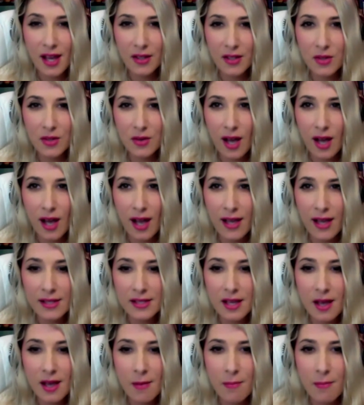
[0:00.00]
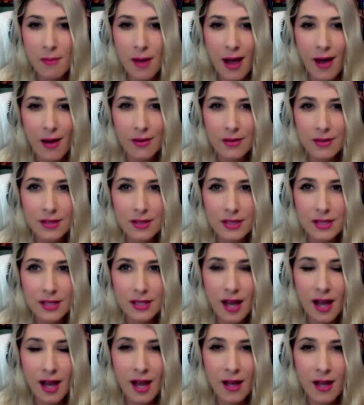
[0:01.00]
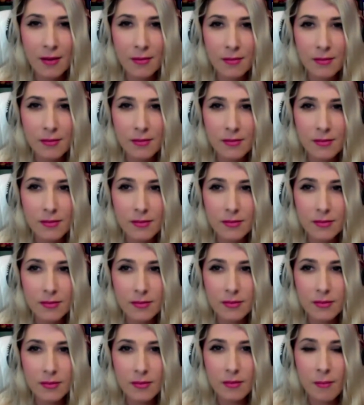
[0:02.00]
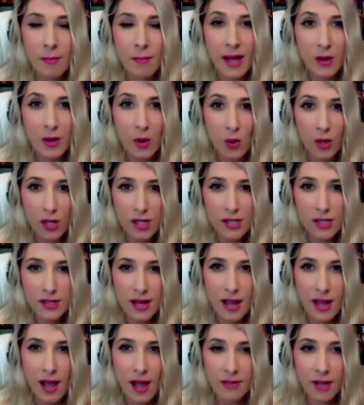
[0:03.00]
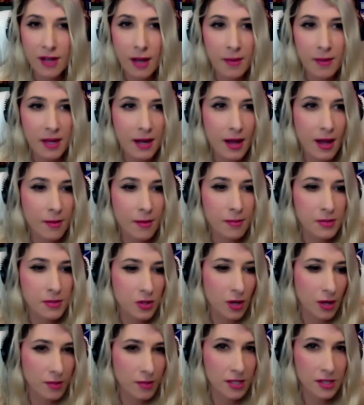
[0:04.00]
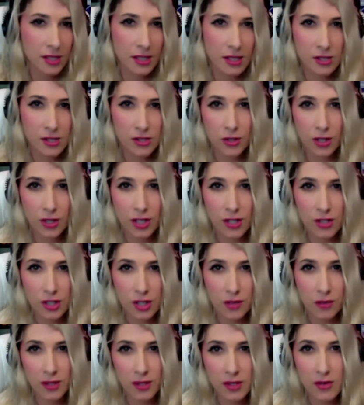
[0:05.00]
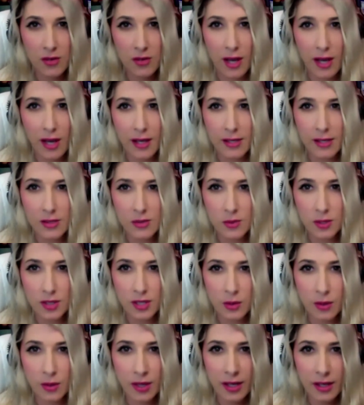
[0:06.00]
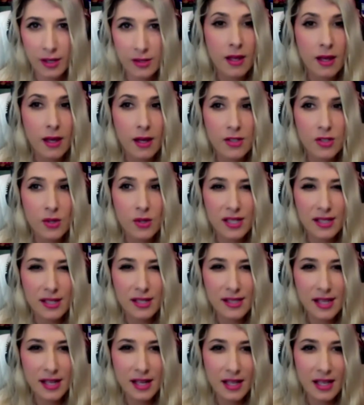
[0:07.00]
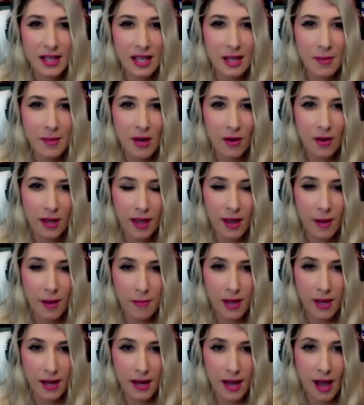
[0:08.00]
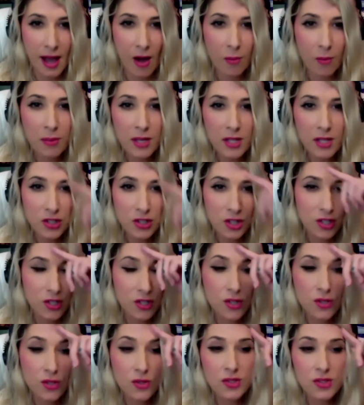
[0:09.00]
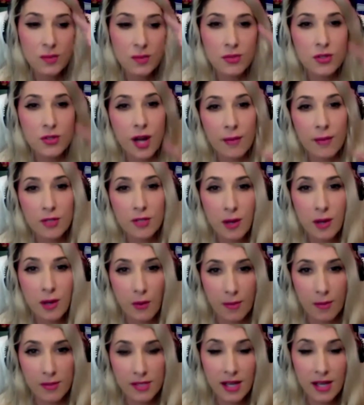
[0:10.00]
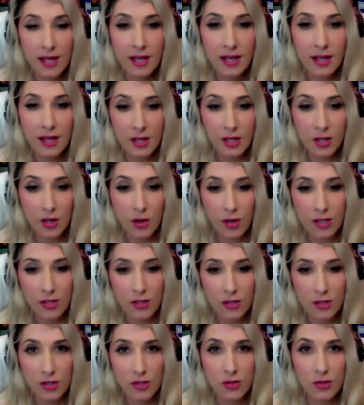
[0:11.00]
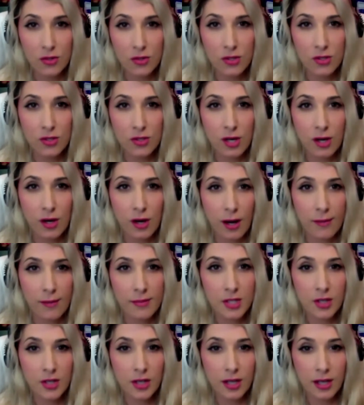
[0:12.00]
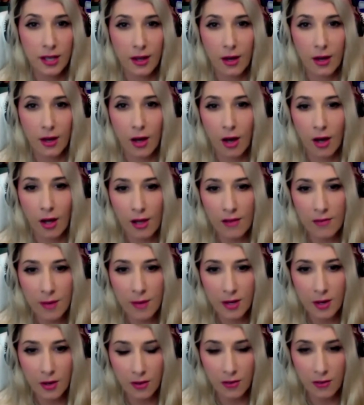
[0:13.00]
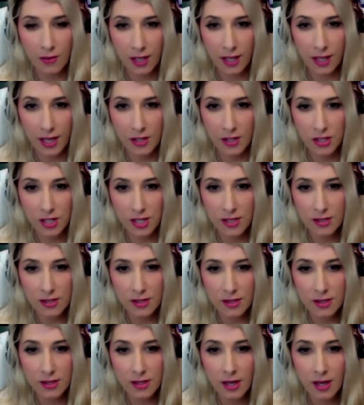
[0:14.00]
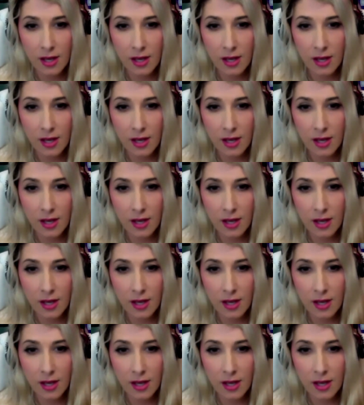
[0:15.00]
you guys about my course that I have coming up. So I'm just going to screen share with you guys really quick. So I did send an email campaign out. Be sure to subscribe to my website at IndigoAngel222.com so you can get all of my notifications